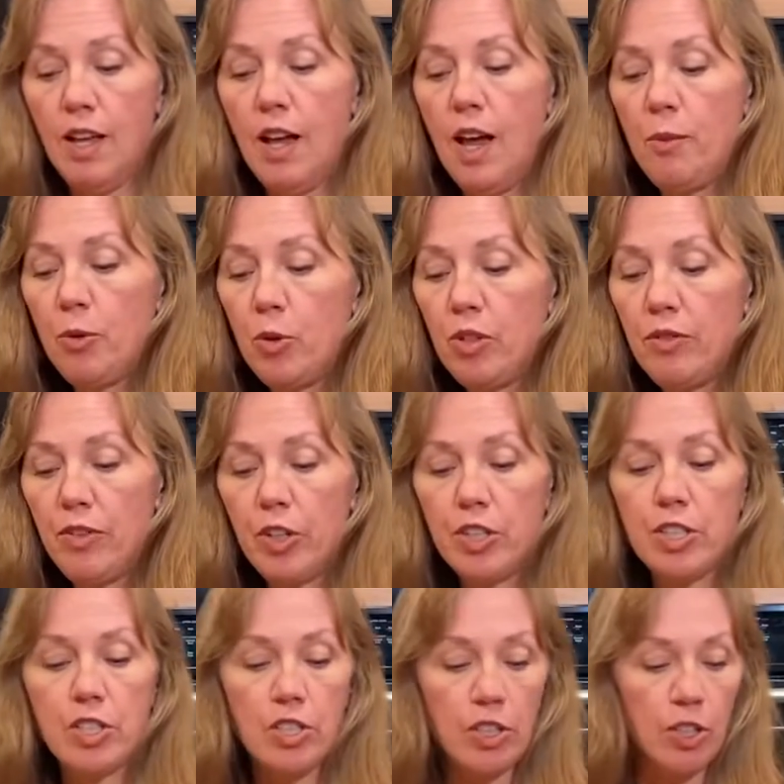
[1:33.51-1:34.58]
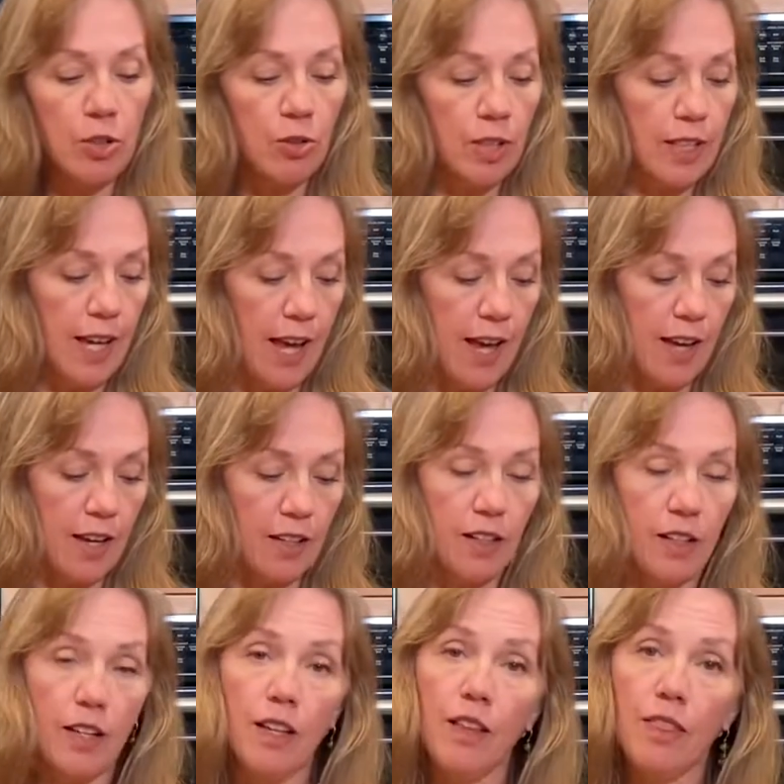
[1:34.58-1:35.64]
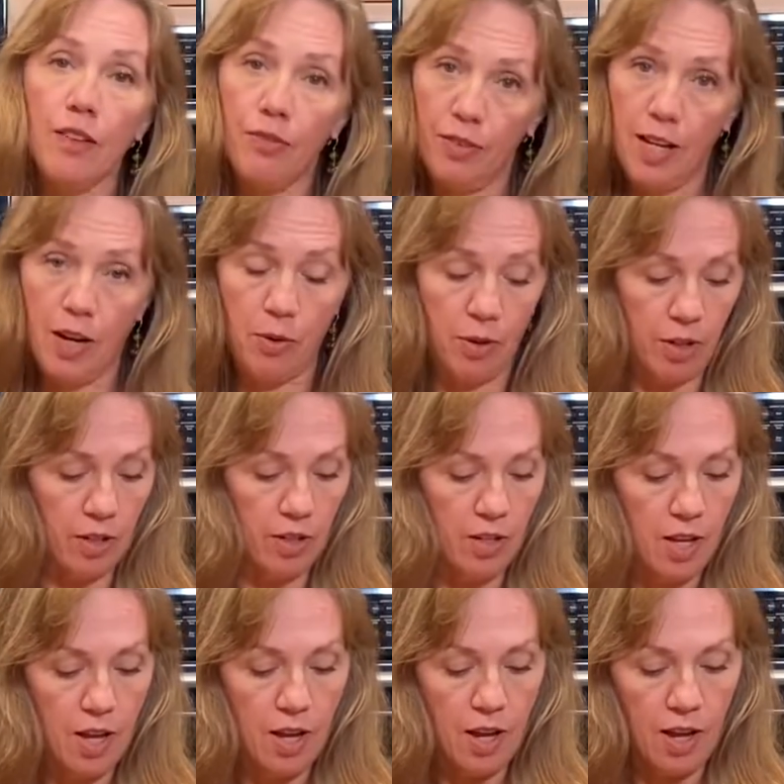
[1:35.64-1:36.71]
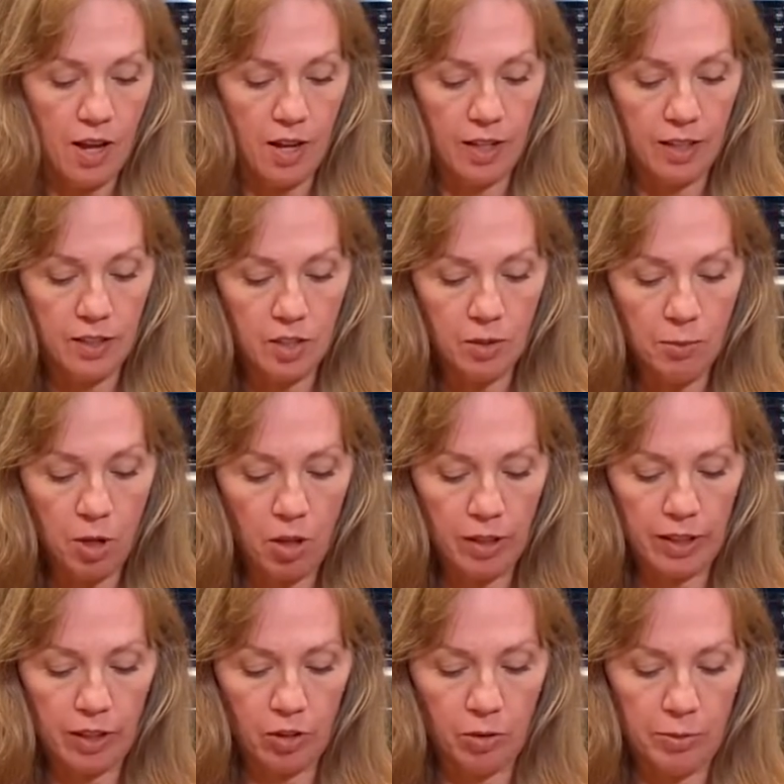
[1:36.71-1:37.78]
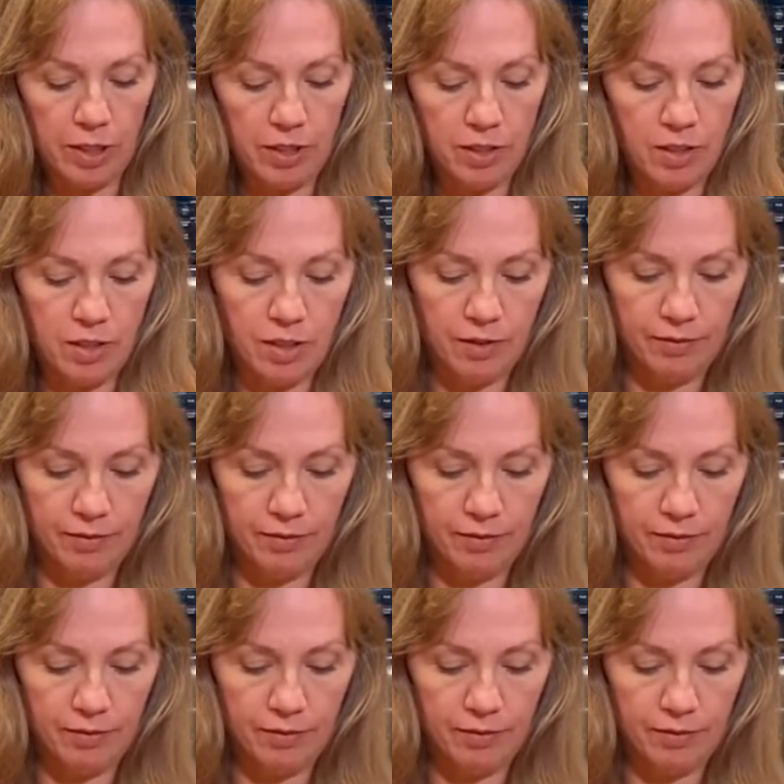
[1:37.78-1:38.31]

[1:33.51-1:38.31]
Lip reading: I'm going to very slowly add the flour in small increments.